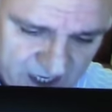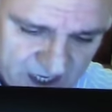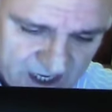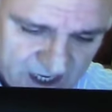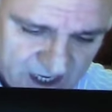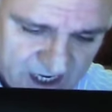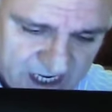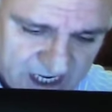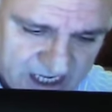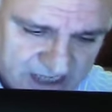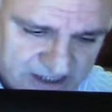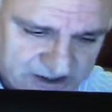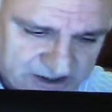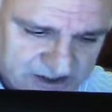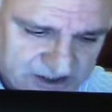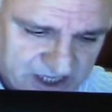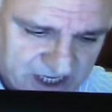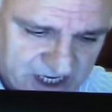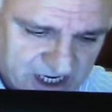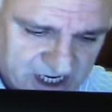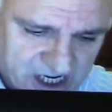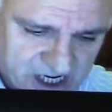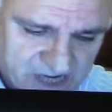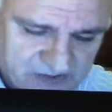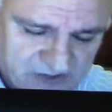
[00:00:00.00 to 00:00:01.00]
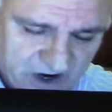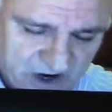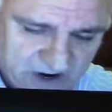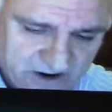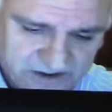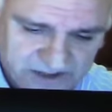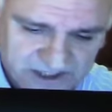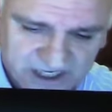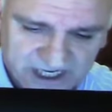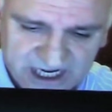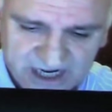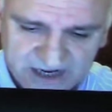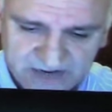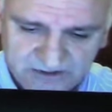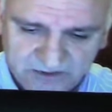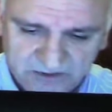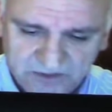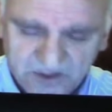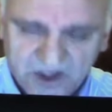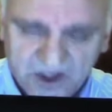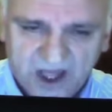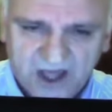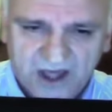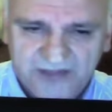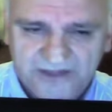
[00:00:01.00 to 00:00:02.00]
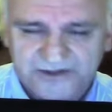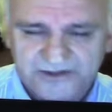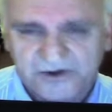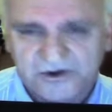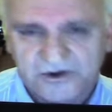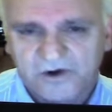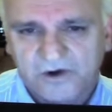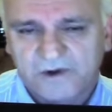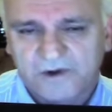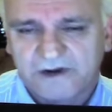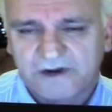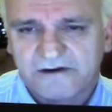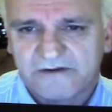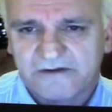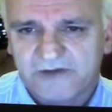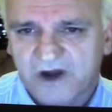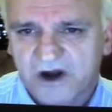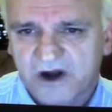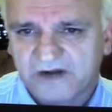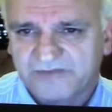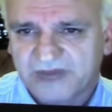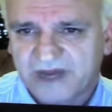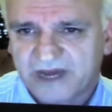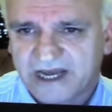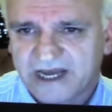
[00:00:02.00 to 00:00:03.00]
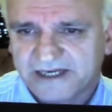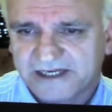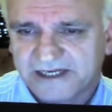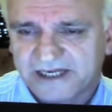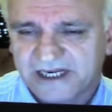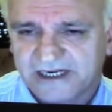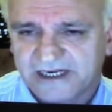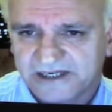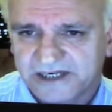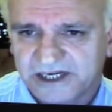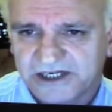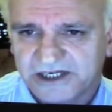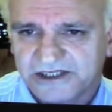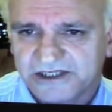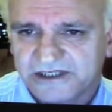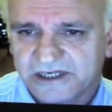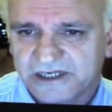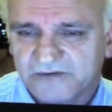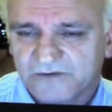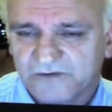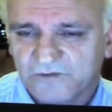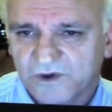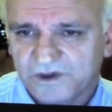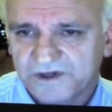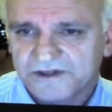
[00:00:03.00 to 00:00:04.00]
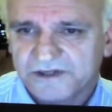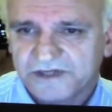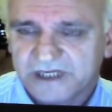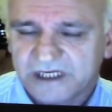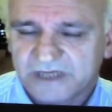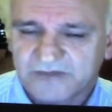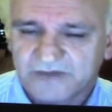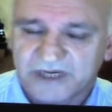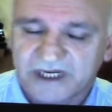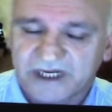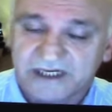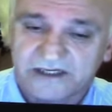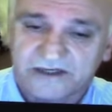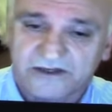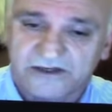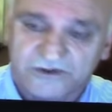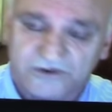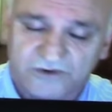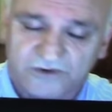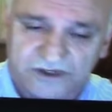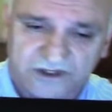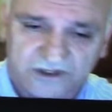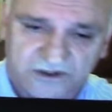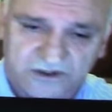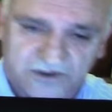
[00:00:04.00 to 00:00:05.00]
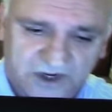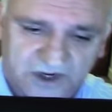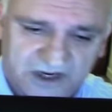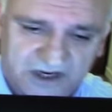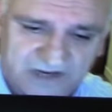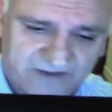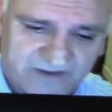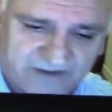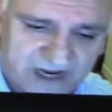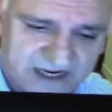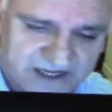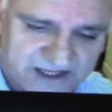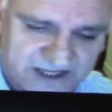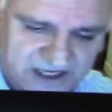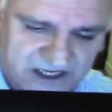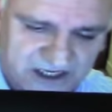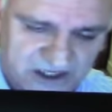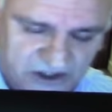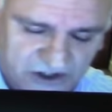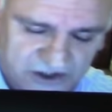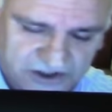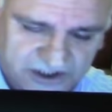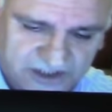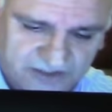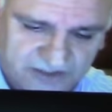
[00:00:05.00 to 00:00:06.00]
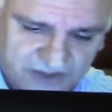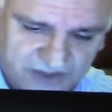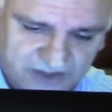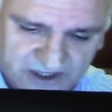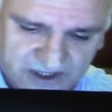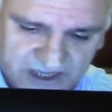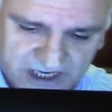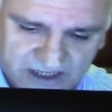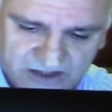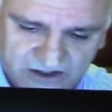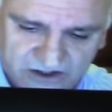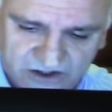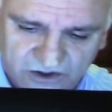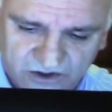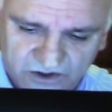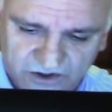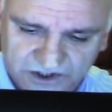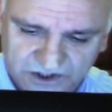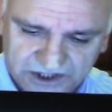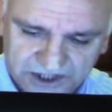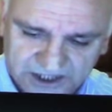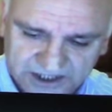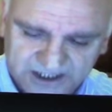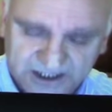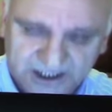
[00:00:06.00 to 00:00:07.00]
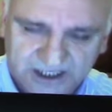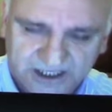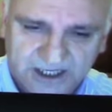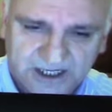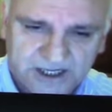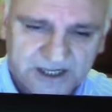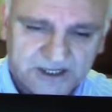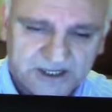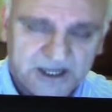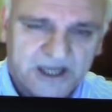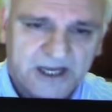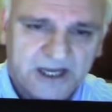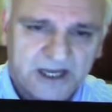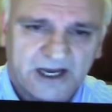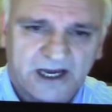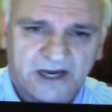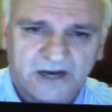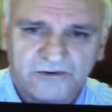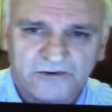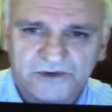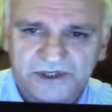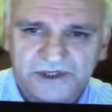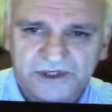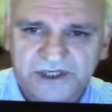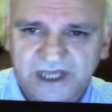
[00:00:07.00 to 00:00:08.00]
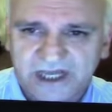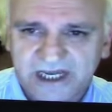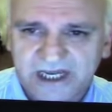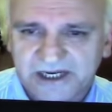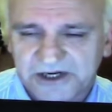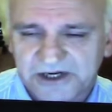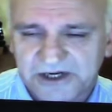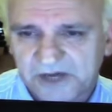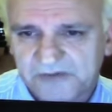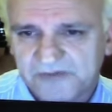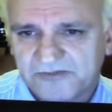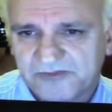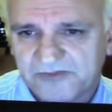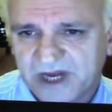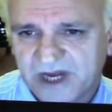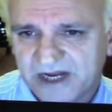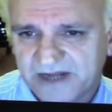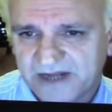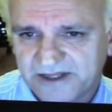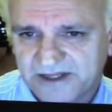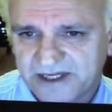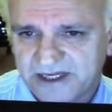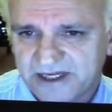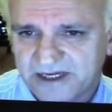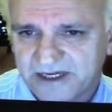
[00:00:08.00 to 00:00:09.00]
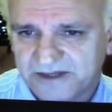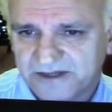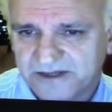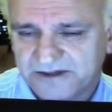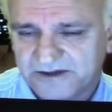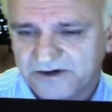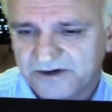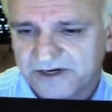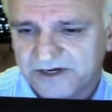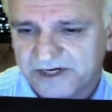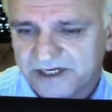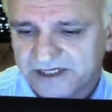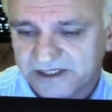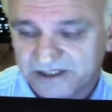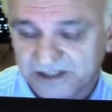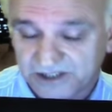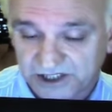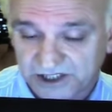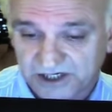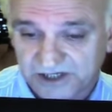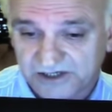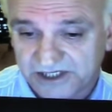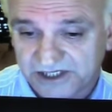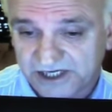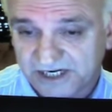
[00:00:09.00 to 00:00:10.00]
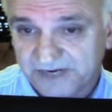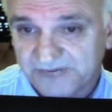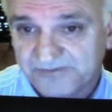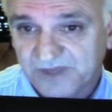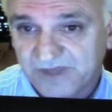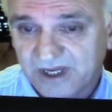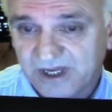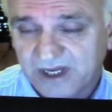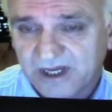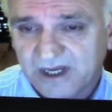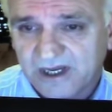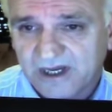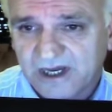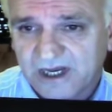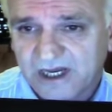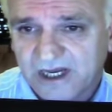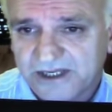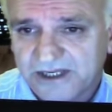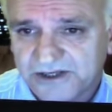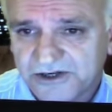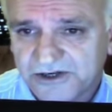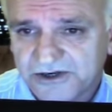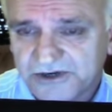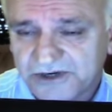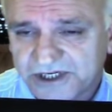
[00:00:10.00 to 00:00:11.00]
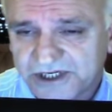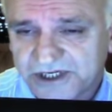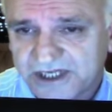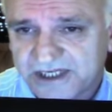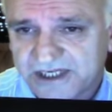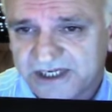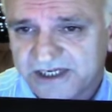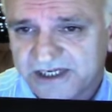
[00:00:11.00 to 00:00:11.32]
And apparently a throwaway remark by a technician in one of these places who wasn't qualified that it looked a bit like a coconut was taken up by the authorities in Jersey and used as a